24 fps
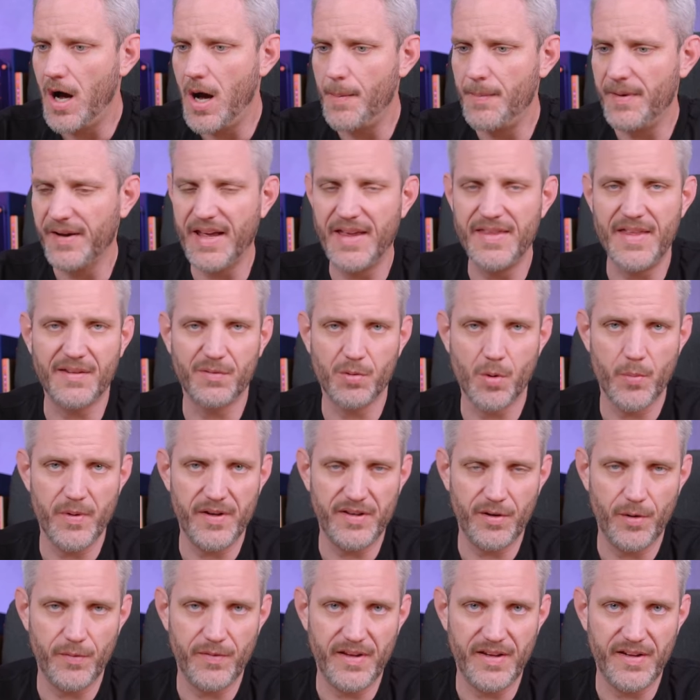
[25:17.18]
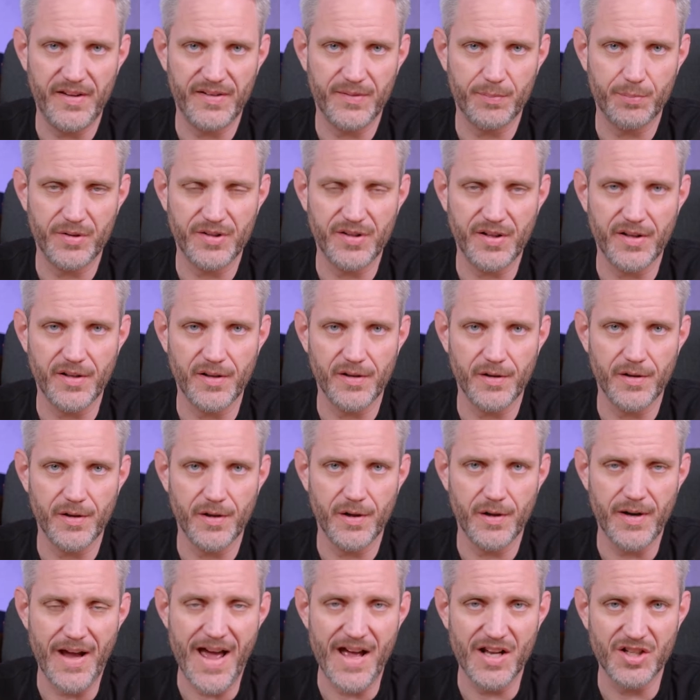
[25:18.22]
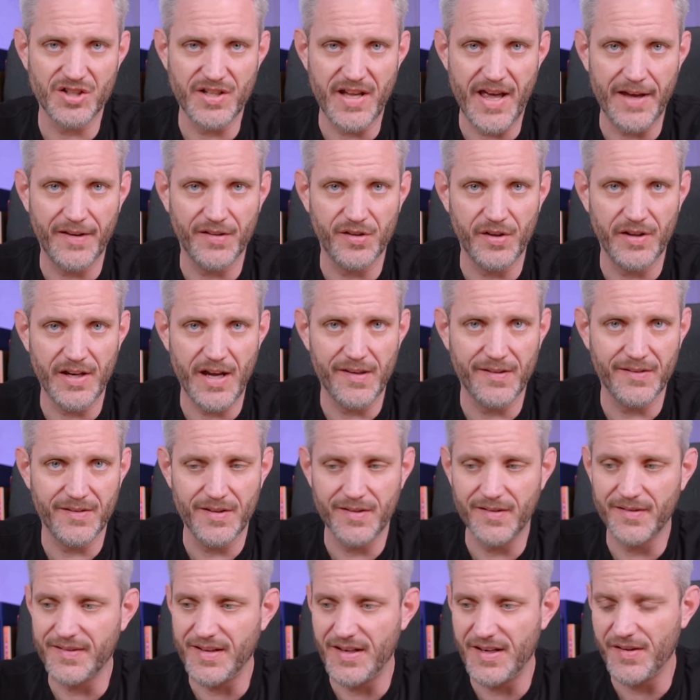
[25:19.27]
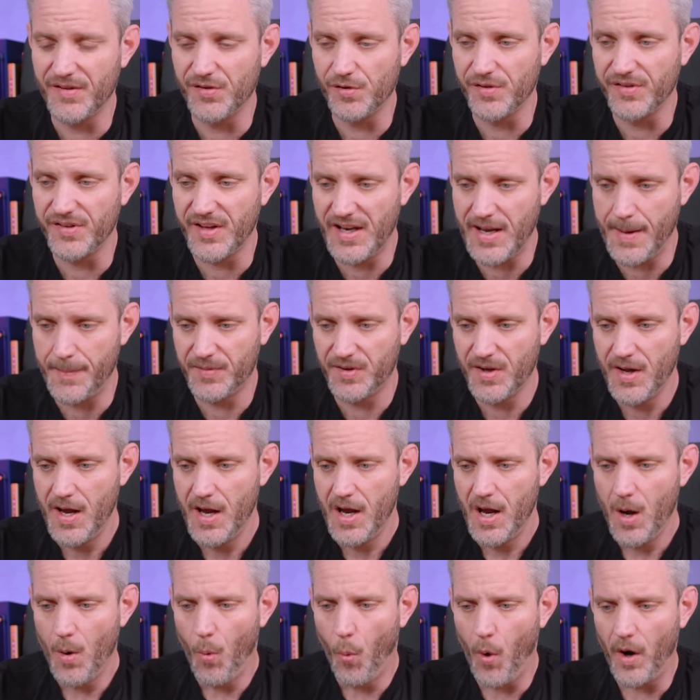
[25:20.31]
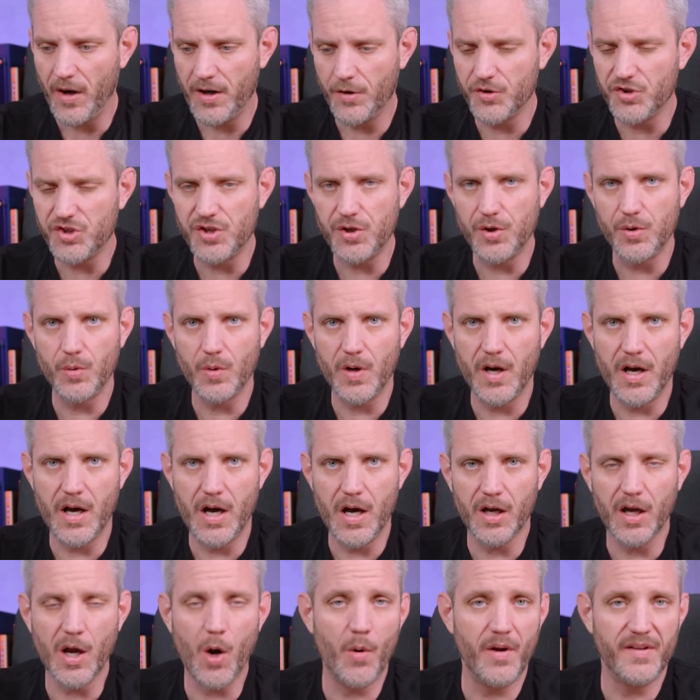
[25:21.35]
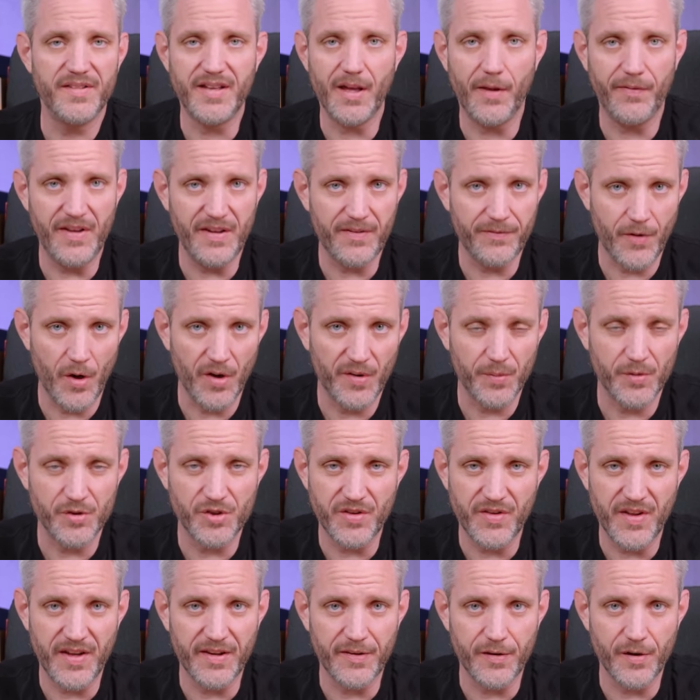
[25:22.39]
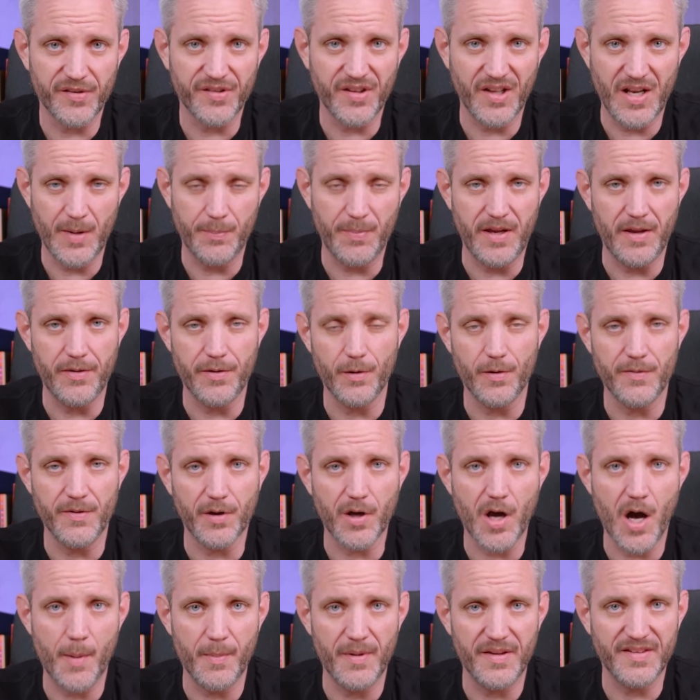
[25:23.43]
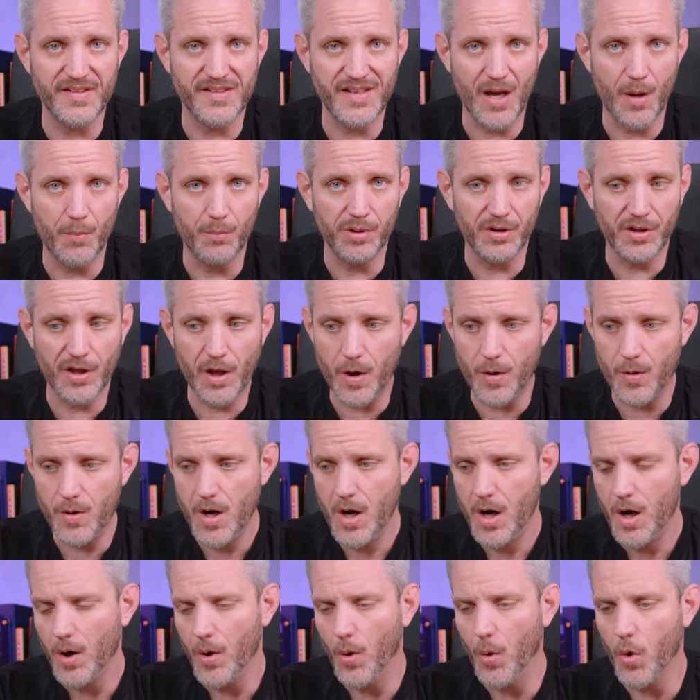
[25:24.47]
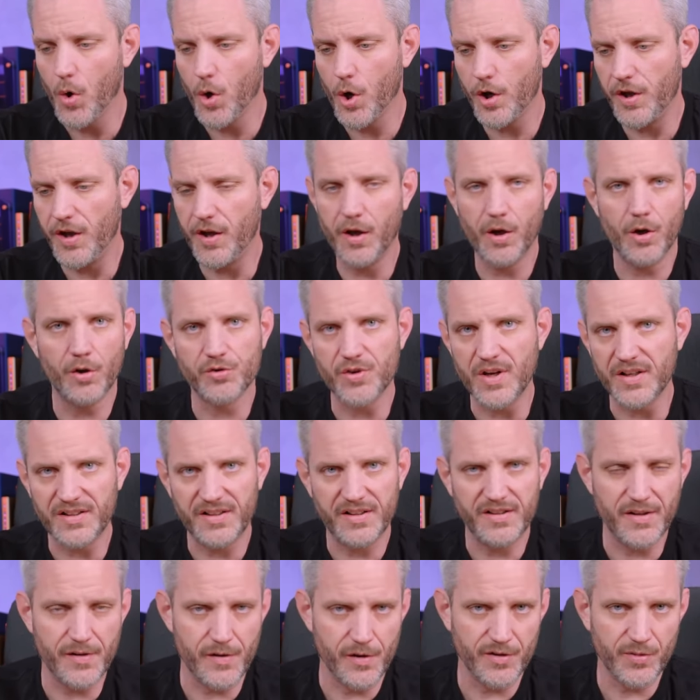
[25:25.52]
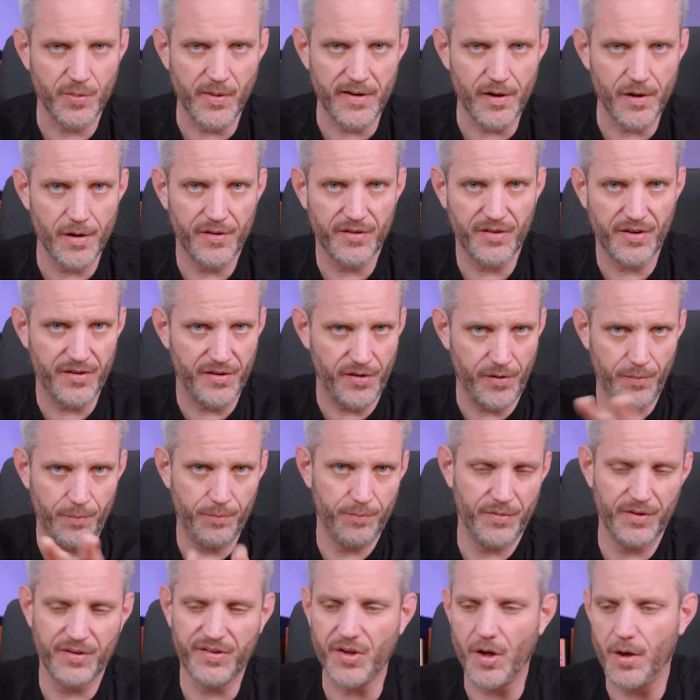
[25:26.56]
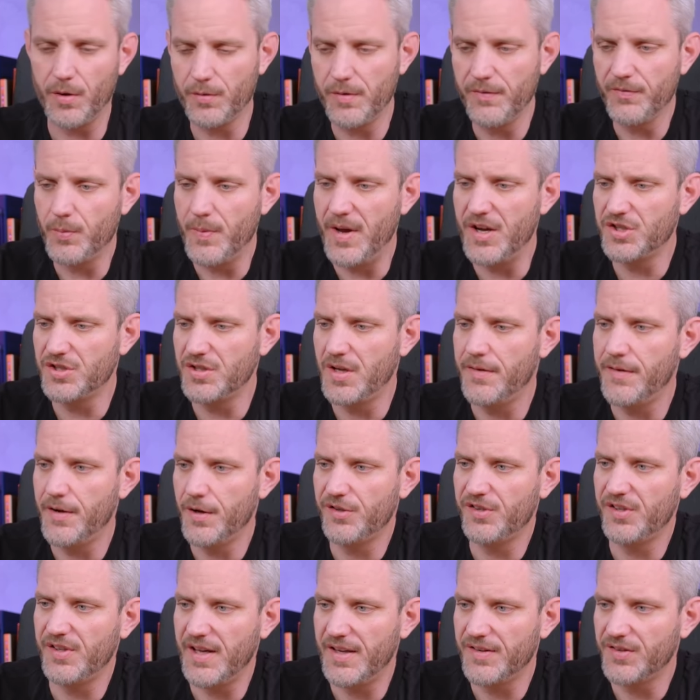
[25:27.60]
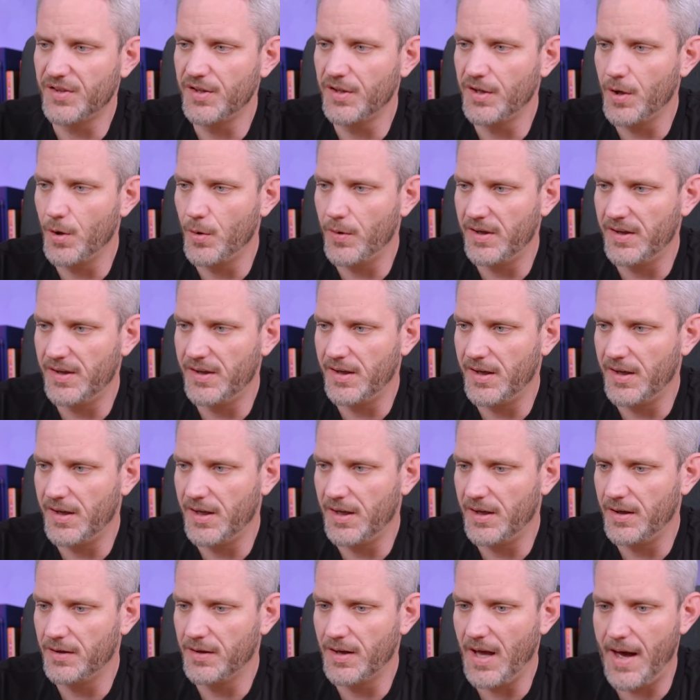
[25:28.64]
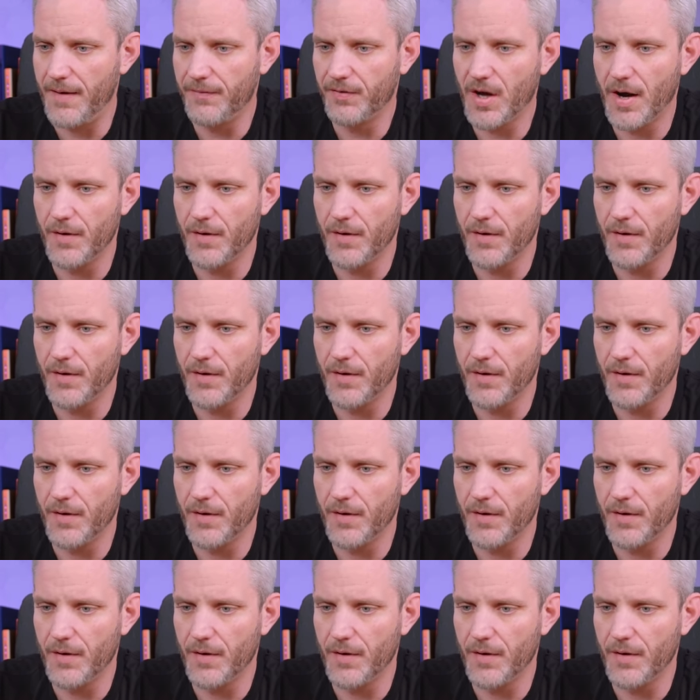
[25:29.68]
Again, that's where we do these particular hashtags so you guys can send us your setups. Why don't you go and tell these folks what you think of their setup either in the comments down below, or you can go directly to their Twitters because you saw their information on there, so you guys can go and have